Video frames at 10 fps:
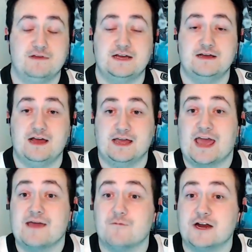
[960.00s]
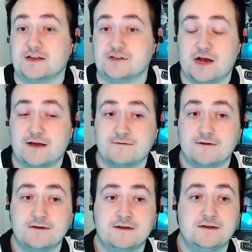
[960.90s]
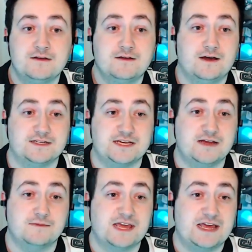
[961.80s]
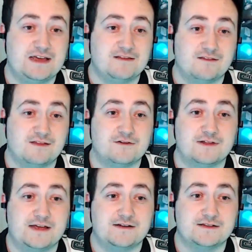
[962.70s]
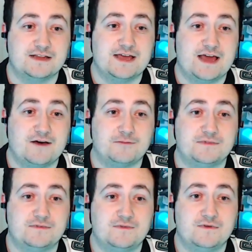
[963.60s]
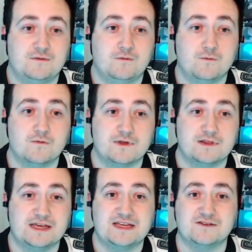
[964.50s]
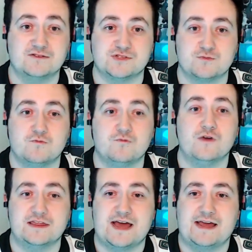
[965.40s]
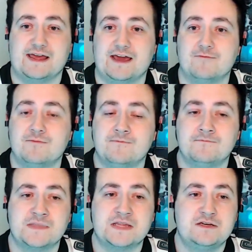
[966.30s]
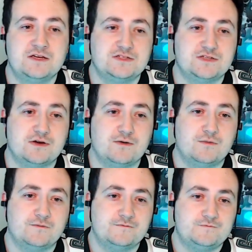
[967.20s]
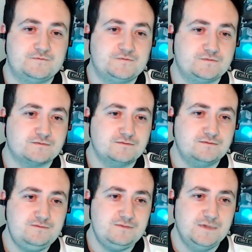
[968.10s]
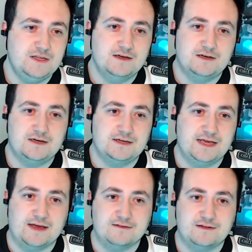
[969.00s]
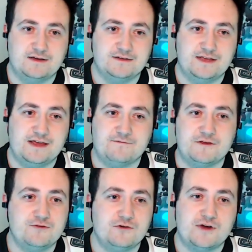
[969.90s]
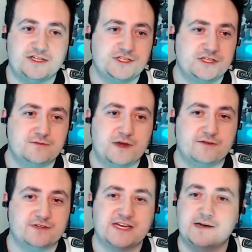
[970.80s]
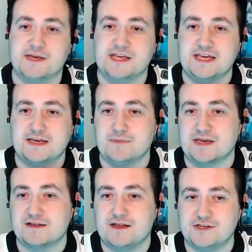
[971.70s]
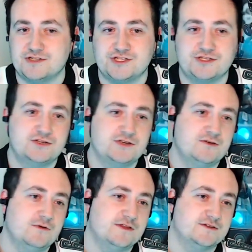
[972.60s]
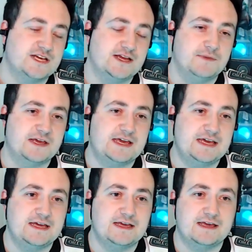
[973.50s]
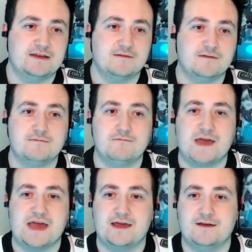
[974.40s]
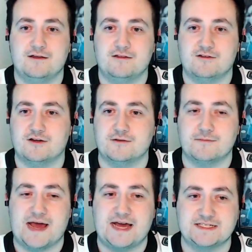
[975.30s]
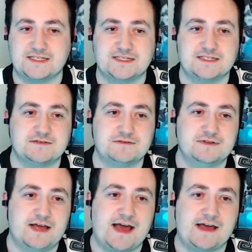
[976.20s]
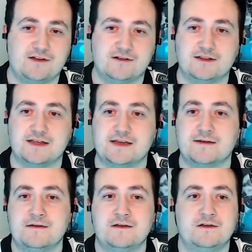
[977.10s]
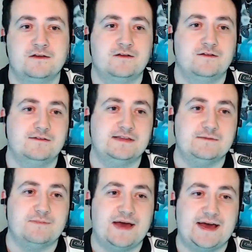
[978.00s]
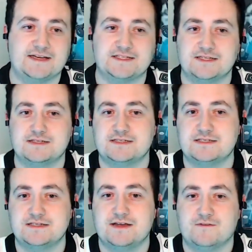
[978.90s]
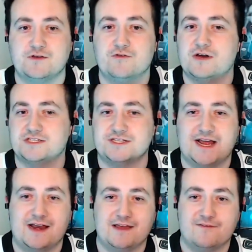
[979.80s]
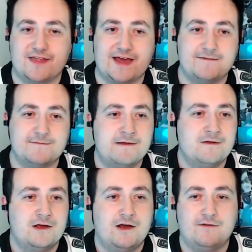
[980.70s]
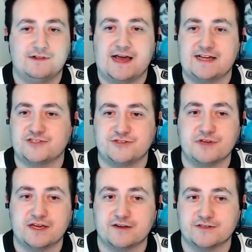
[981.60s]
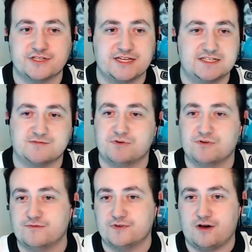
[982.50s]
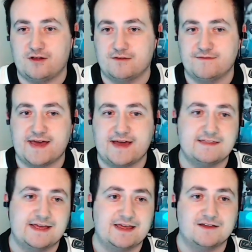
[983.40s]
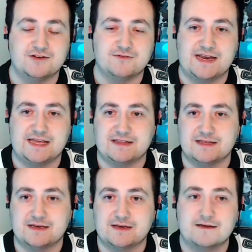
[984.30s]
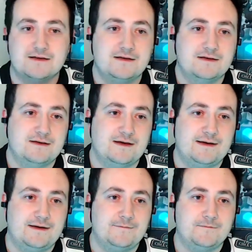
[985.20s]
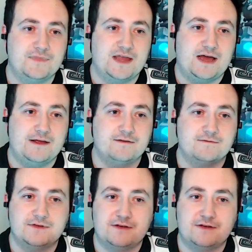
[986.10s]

a, a game winning drive. Uh, Tanner McKee single handedly helped the Eagles win that game. So, uh, yeah, uh, if you question whether Tanner McKee can be clutch, whether Tanner McKee can make certain passes accurately, deep passes. If you question any of that, over the last two years, he's proved all of that that he can do anything. Um, I